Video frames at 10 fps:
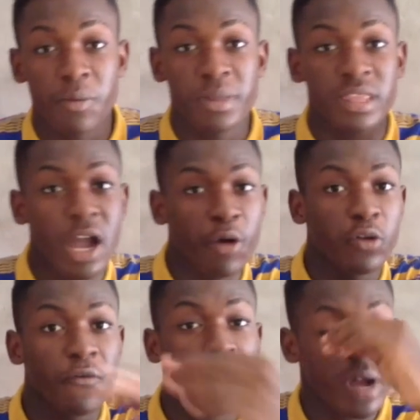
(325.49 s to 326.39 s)
So I thank
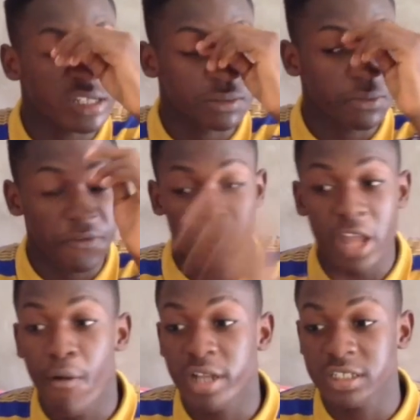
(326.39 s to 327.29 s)
you for watching my
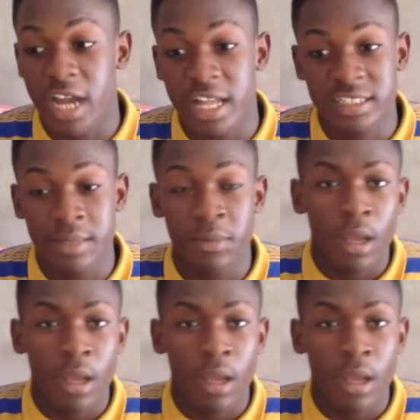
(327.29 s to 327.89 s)
video and watching ads.